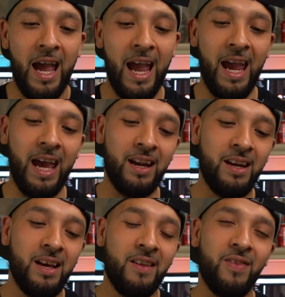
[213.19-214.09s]
and
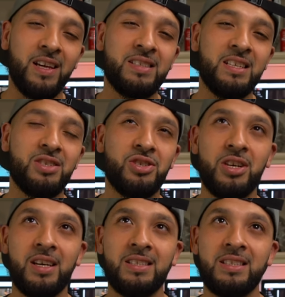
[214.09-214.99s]
this is
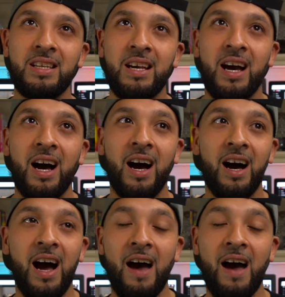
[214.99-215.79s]
just, uh,